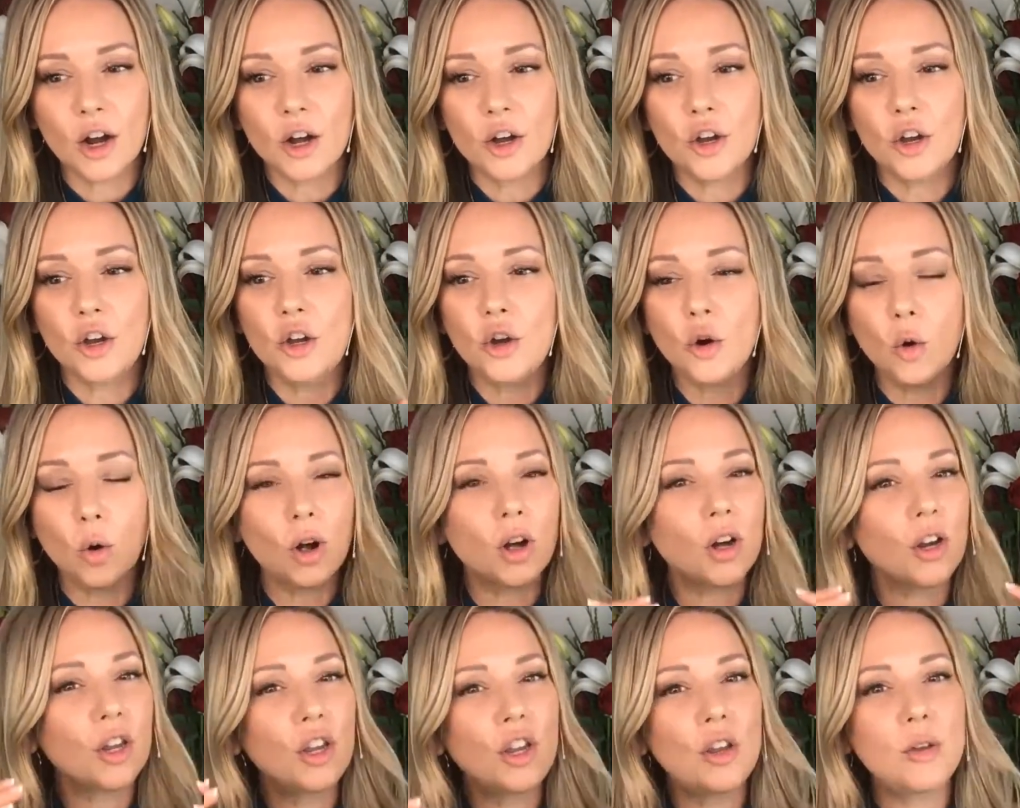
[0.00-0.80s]
your
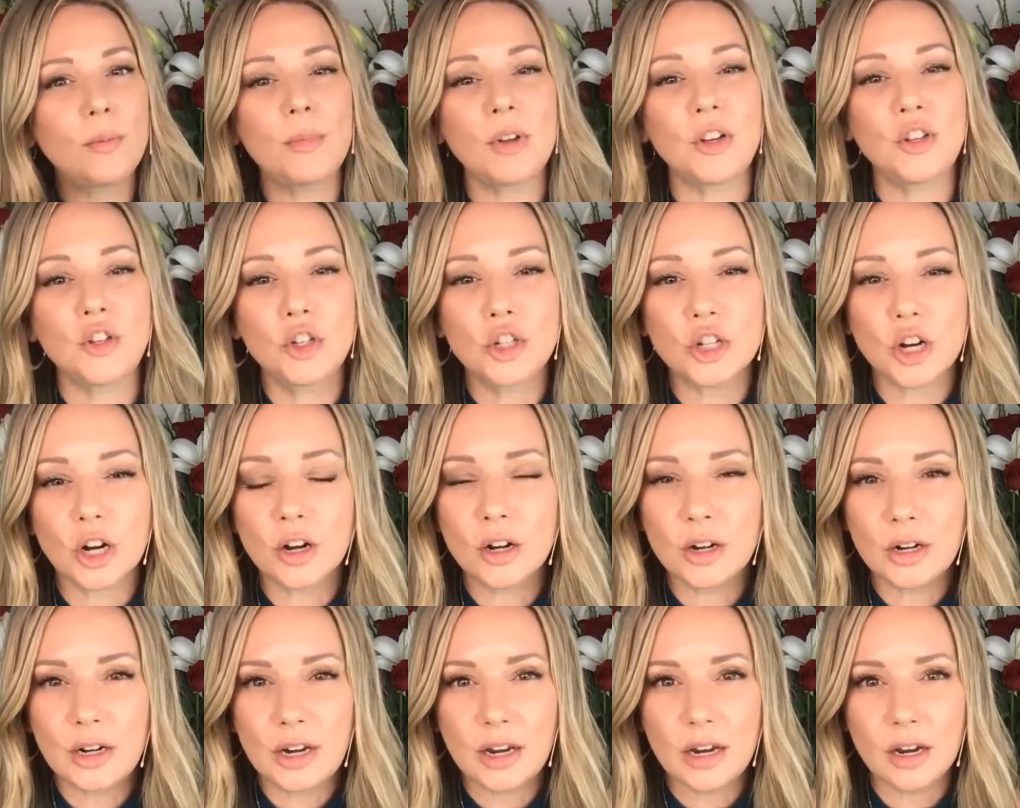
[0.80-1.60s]
human
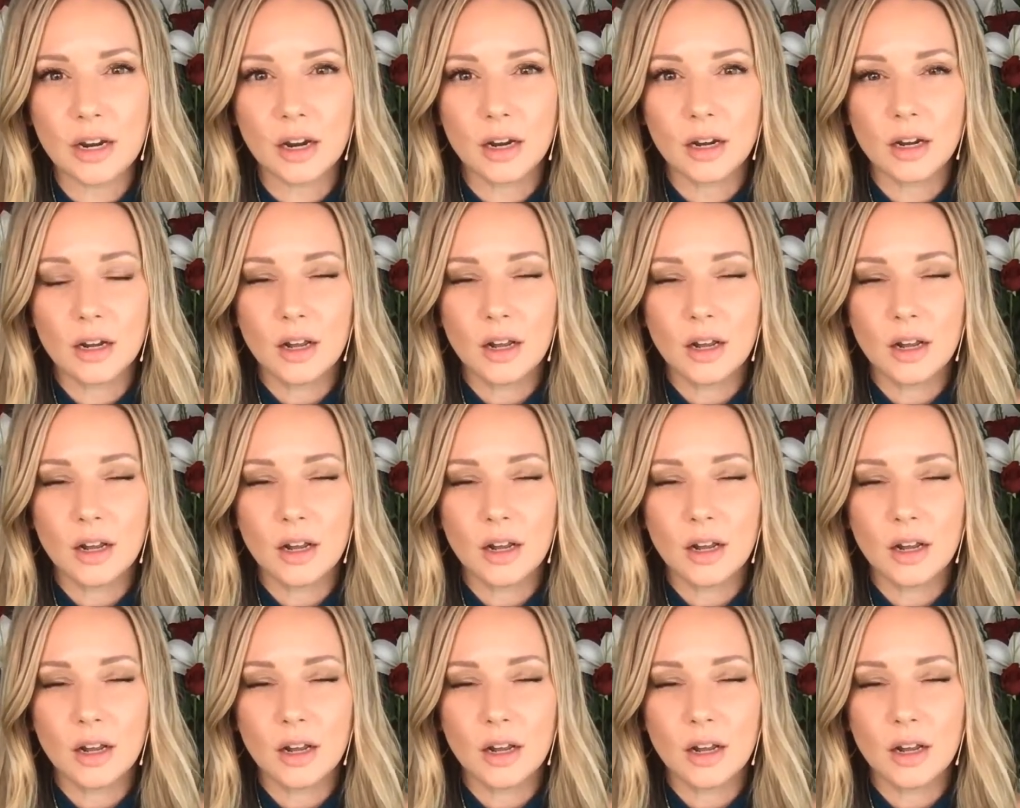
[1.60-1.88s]
journey?